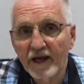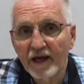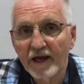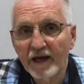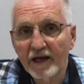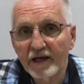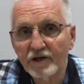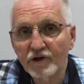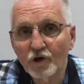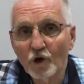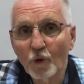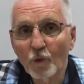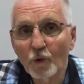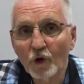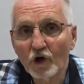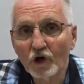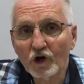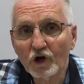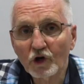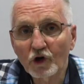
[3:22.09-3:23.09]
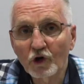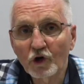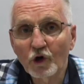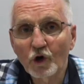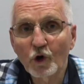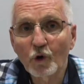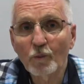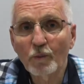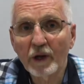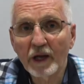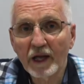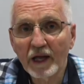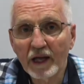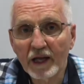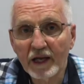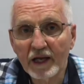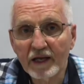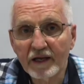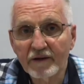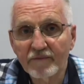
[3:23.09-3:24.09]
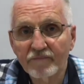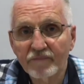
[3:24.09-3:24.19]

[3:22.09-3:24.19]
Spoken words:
And no work, no pay.